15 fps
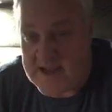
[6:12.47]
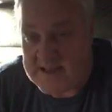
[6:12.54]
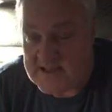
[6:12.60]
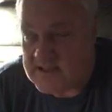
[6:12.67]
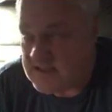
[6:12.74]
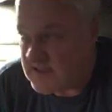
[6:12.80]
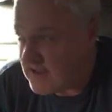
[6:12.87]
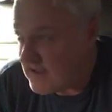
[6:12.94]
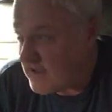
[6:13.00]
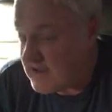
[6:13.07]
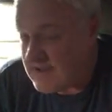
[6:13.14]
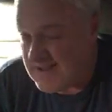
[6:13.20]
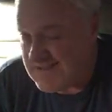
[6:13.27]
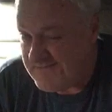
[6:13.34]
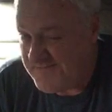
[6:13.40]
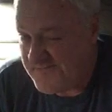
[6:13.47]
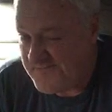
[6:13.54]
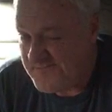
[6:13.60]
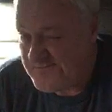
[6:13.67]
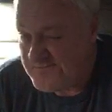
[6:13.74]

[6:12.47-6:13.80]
a month, I believe,